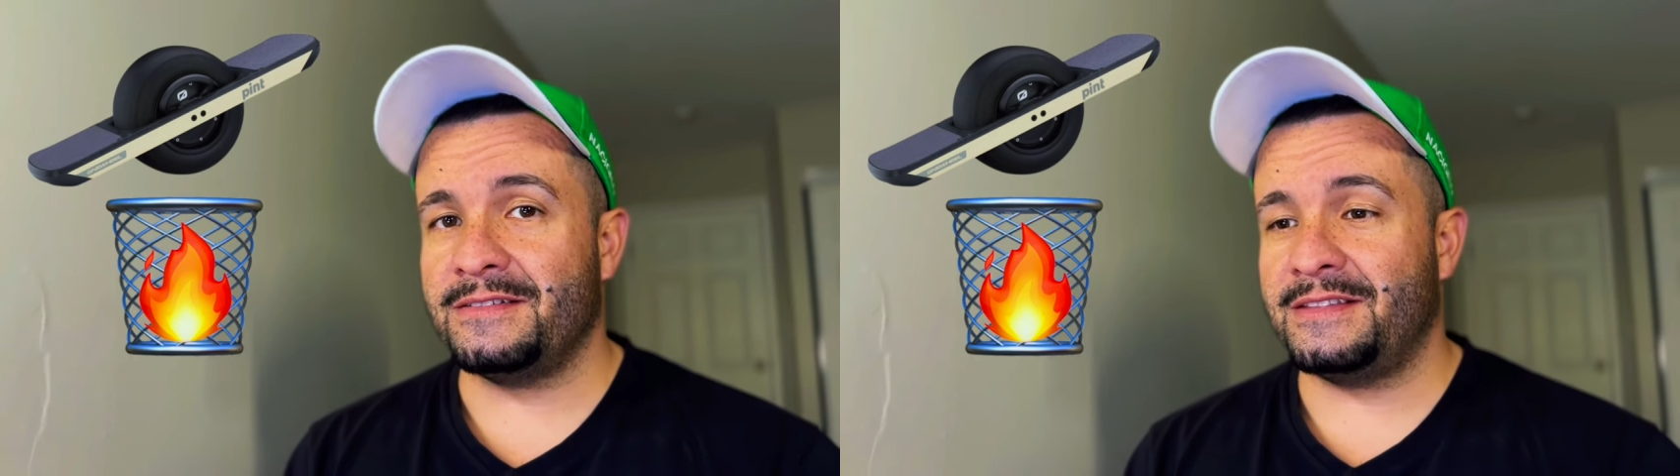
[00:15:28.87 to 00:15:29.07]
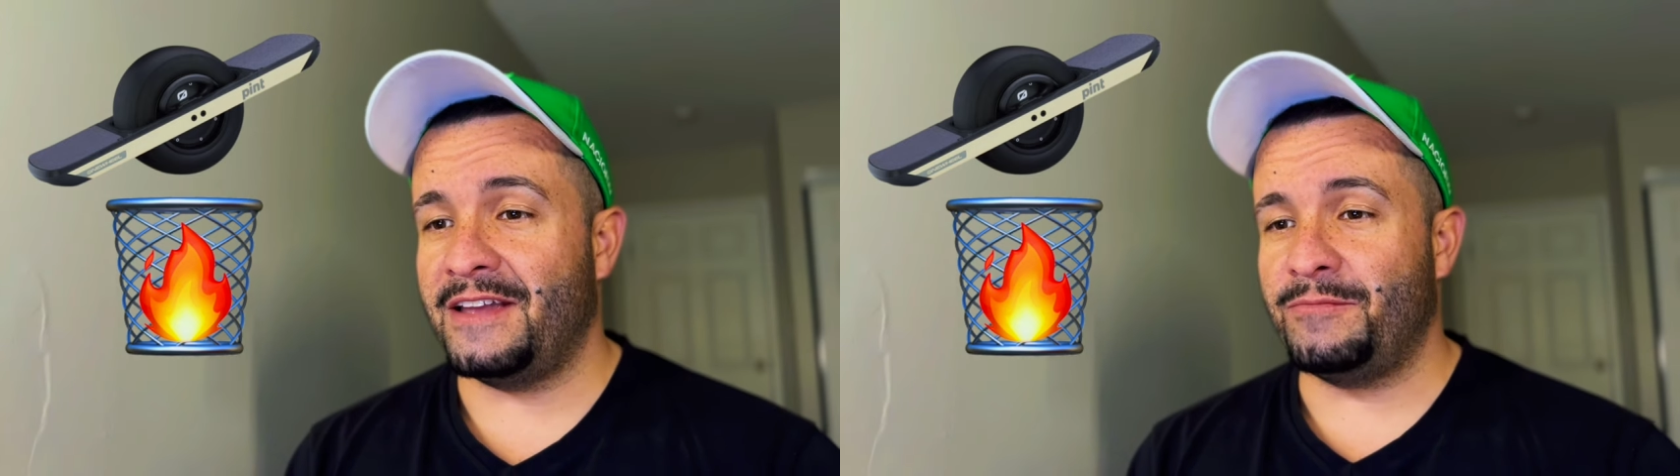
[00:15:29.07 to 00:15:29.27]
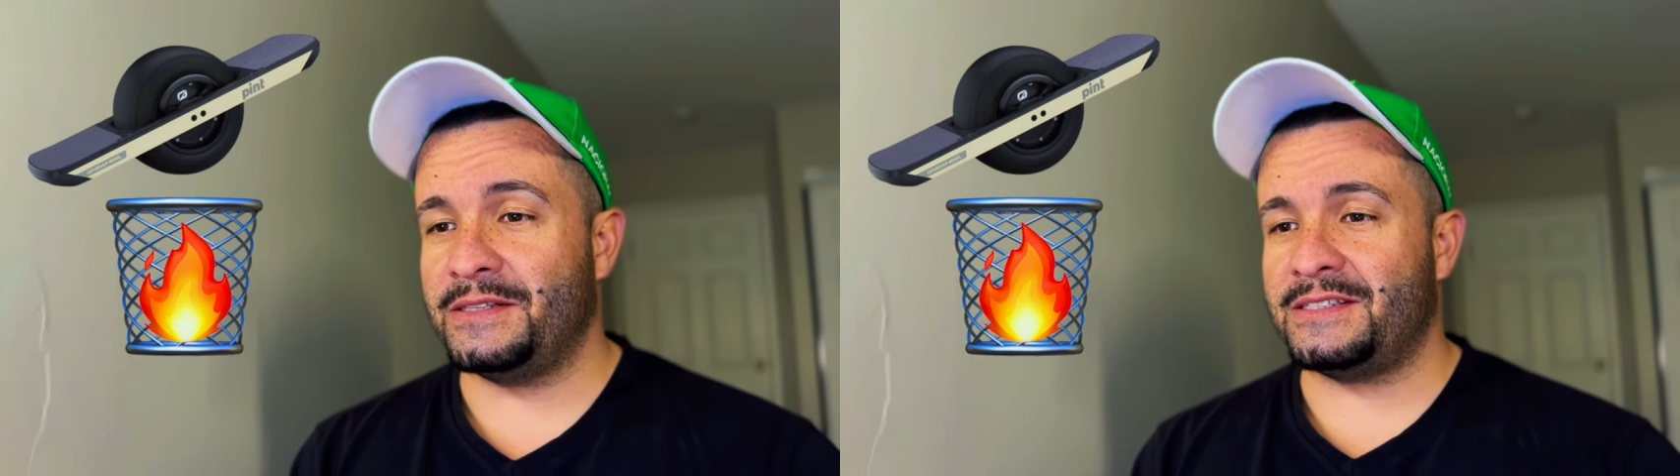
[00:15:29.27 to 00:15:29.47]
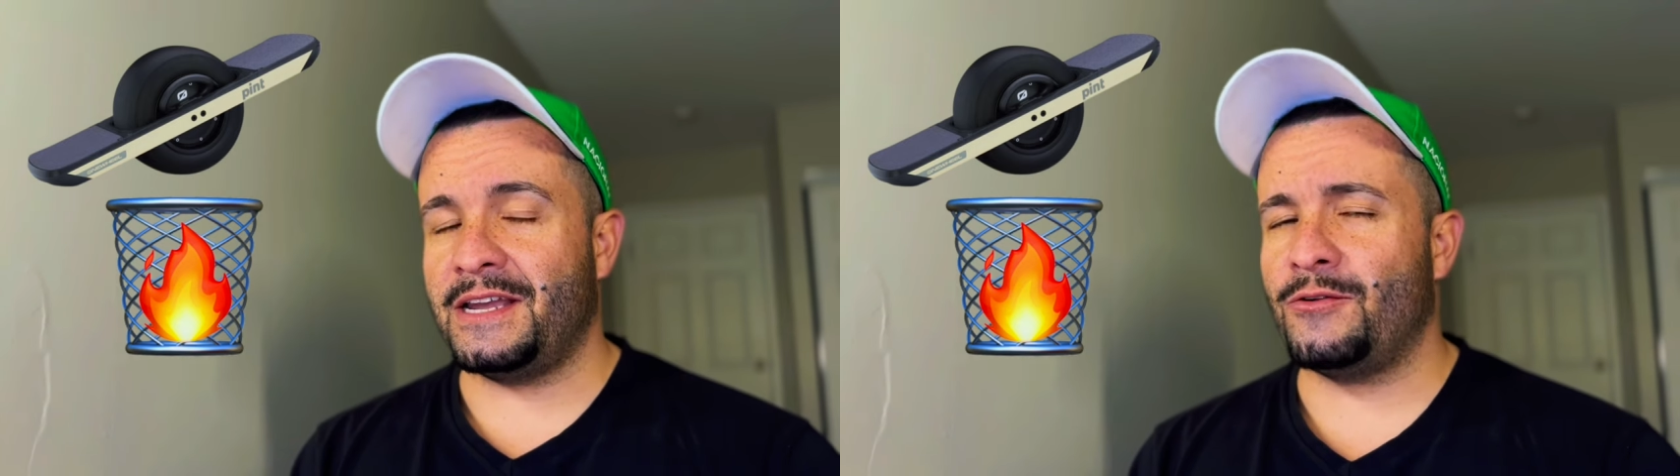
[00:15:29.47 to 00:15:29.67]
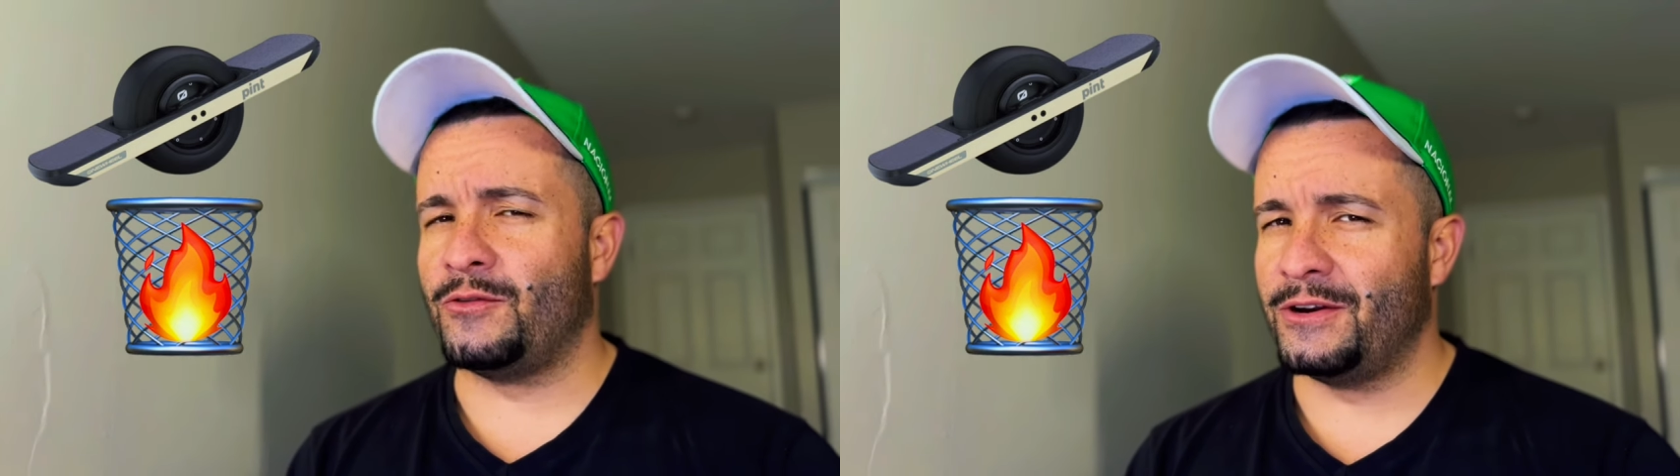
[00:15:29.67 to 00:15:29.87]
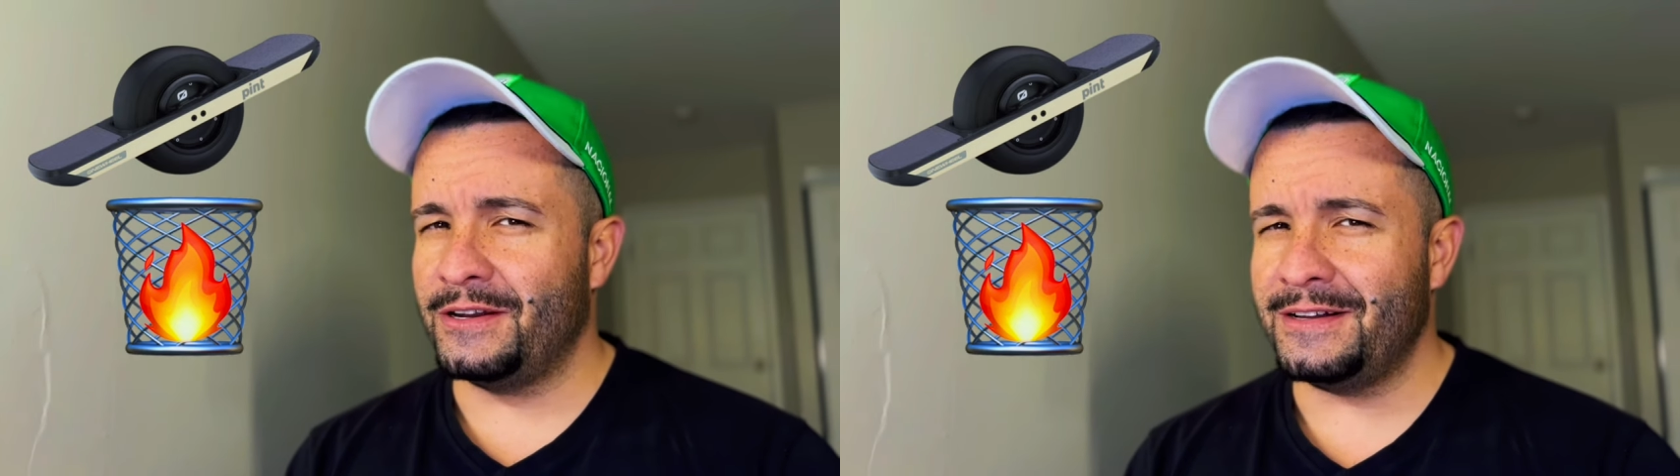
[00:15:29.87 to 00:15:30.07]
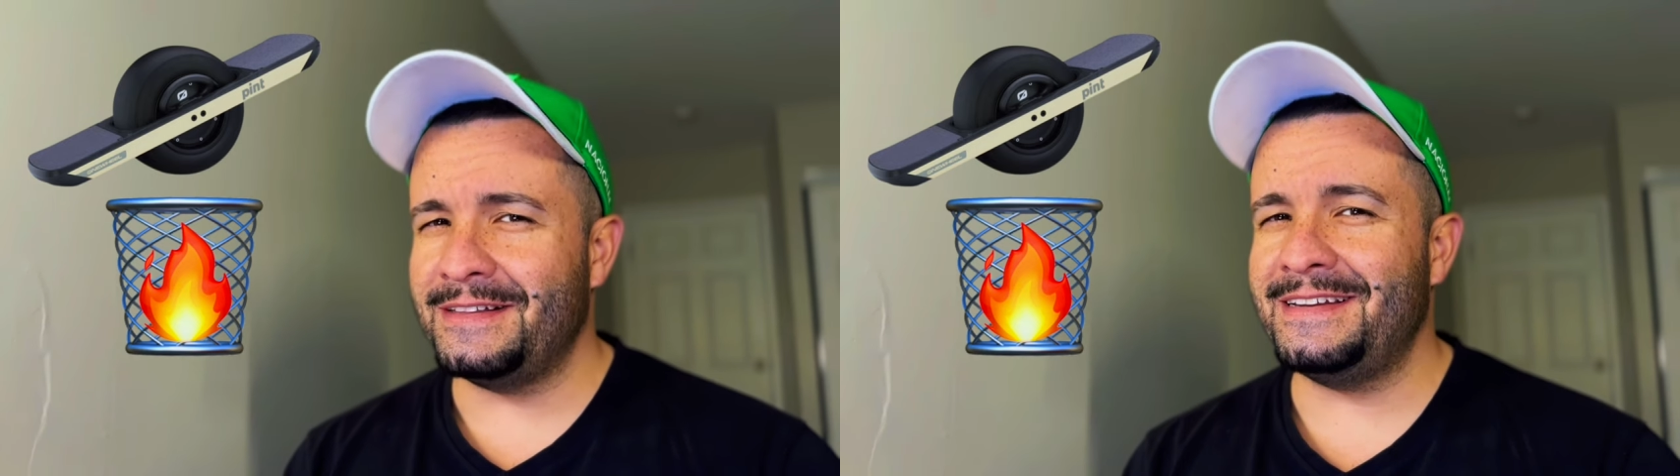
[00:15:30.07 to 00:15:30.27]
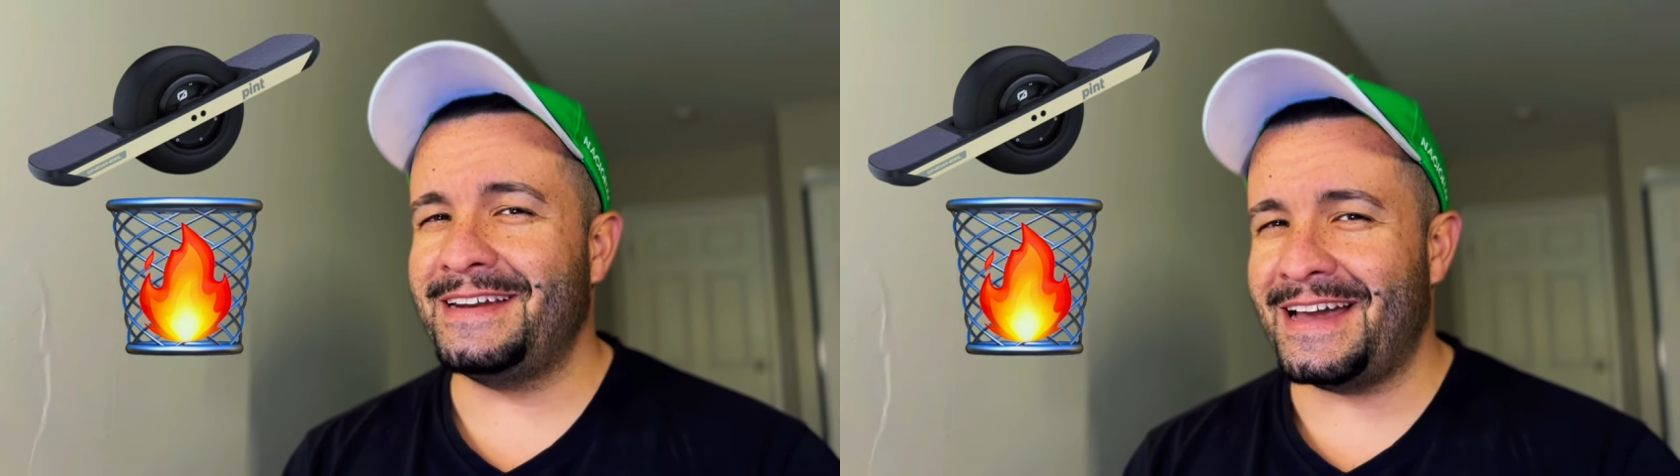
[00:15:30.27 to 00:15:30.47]
They've been saying
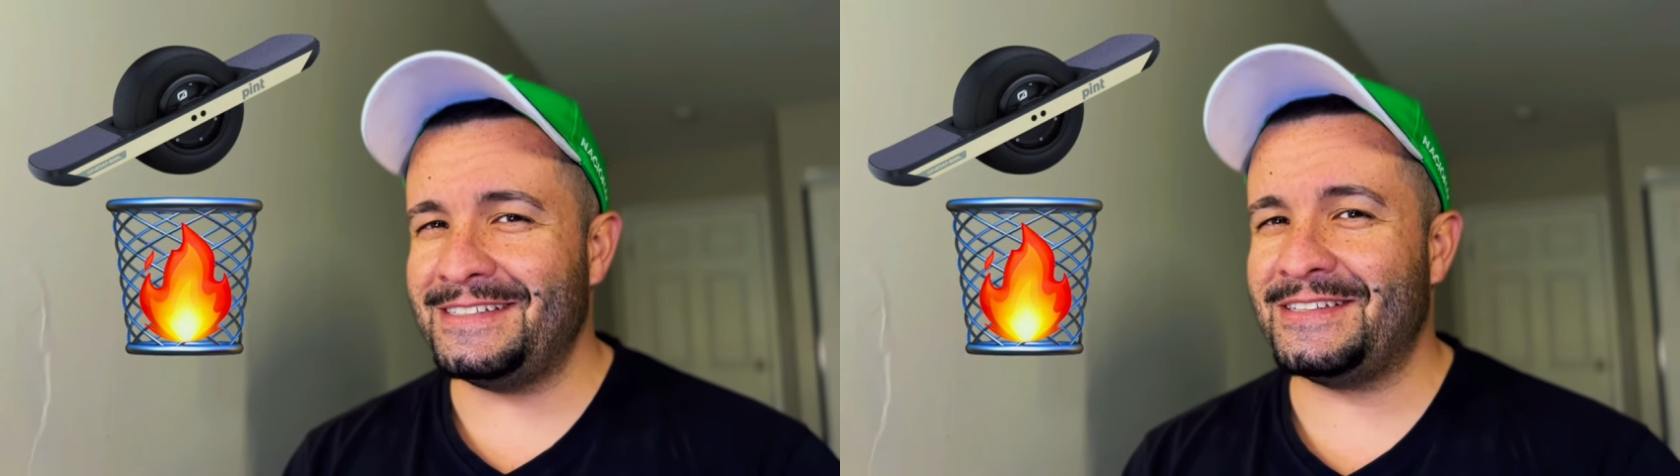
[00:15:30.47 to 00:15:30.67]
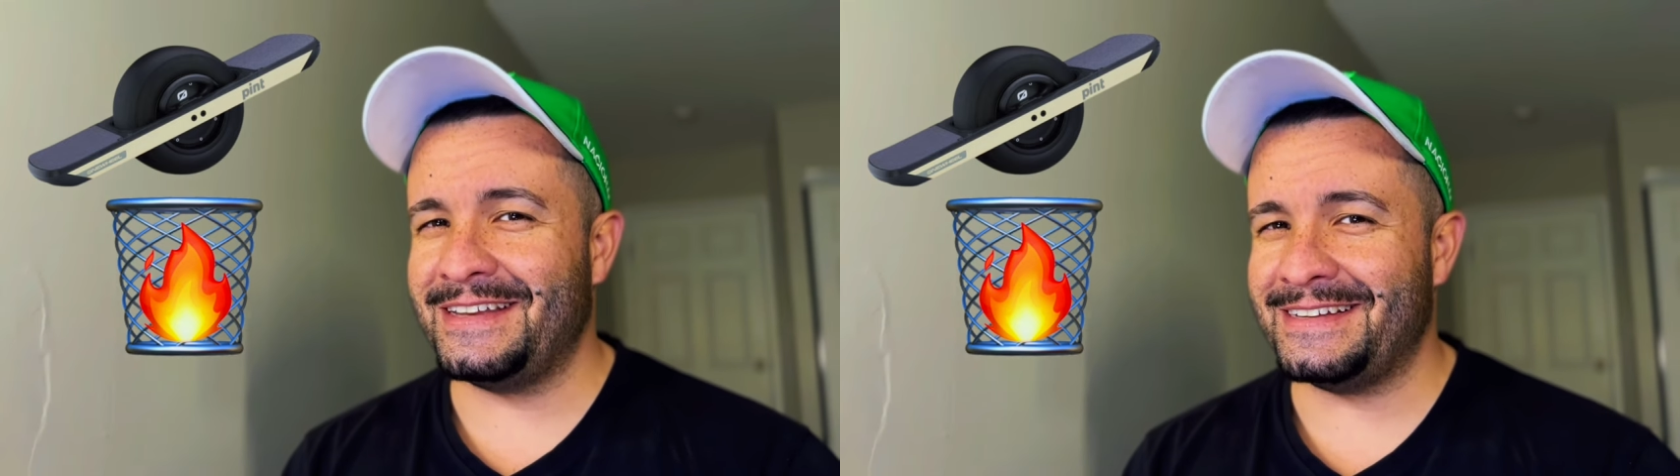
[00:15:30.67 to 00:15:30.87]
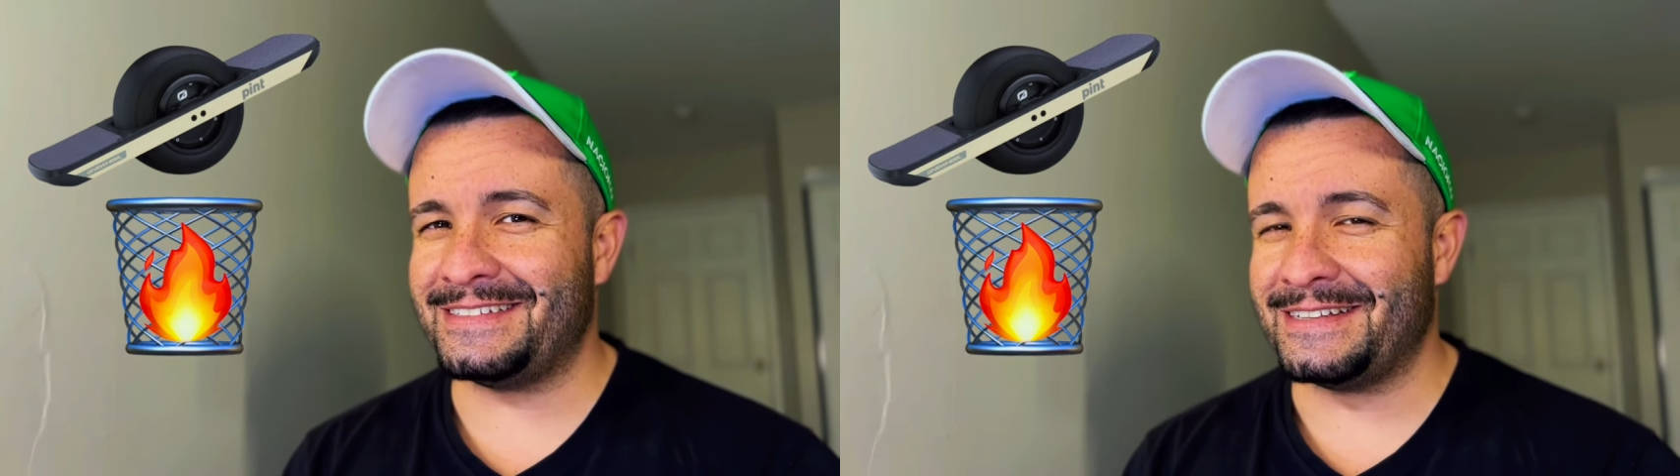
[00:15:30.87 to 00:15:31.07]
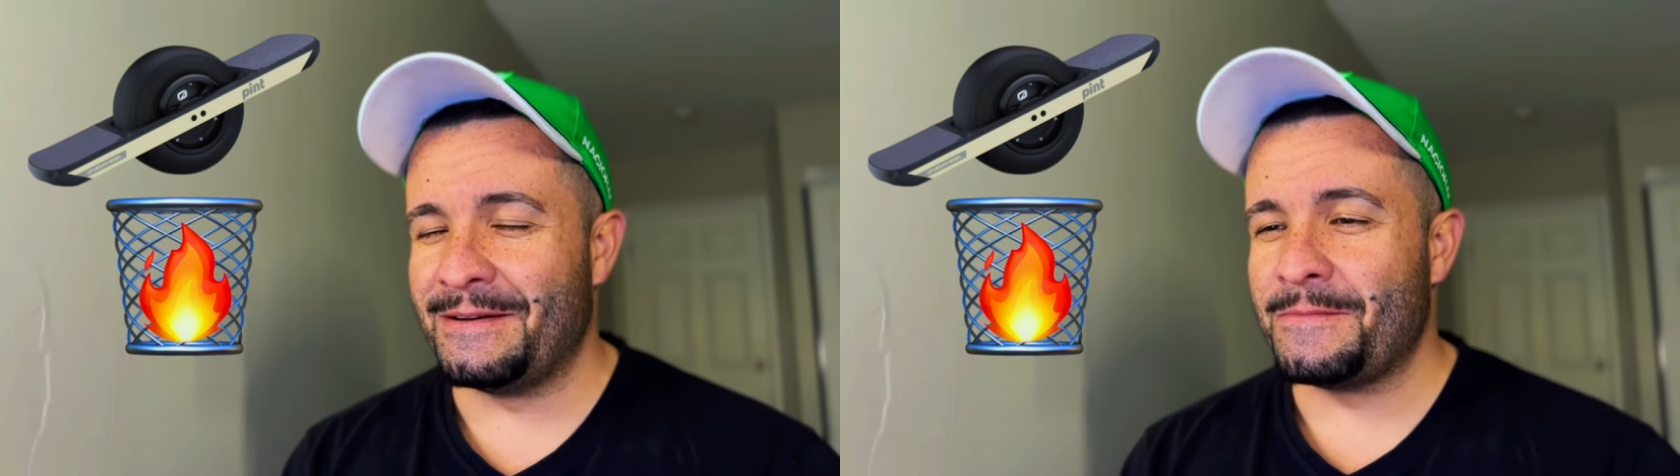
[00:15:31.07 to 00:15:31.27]
really nice things